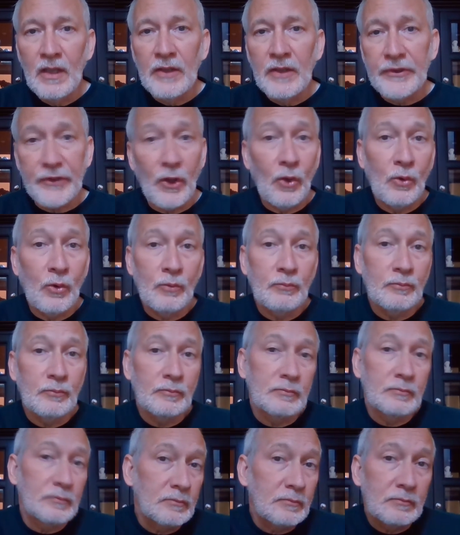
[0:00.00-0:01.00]
So
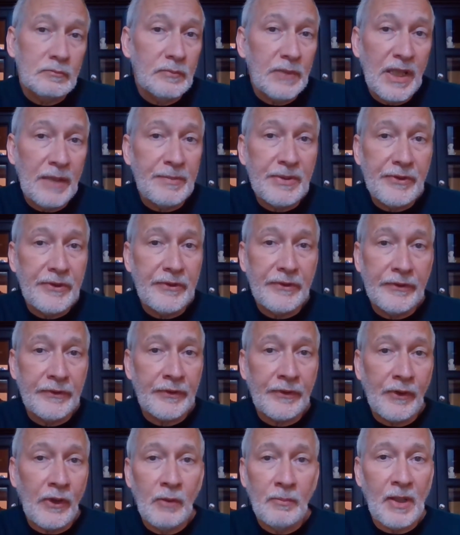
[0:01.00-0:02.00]

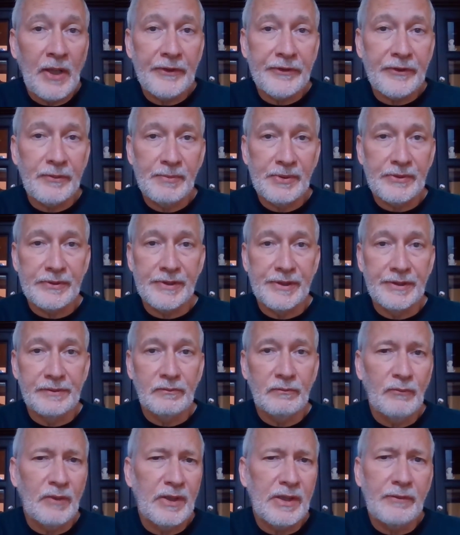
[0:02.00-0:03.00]
images are a possibility,
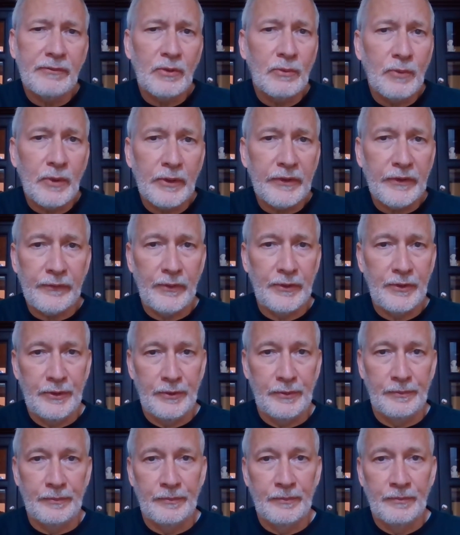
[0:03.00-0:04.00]
whatever works for
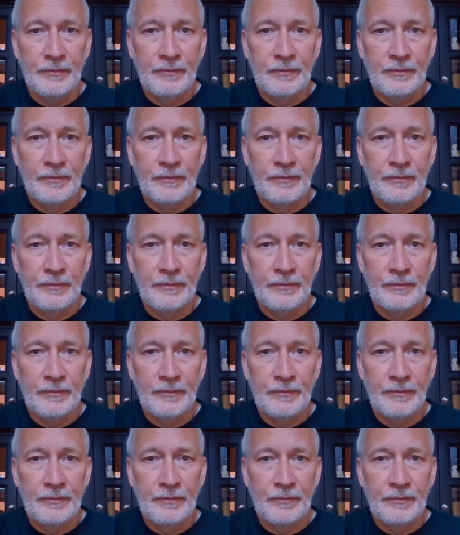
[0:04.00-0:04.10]
you.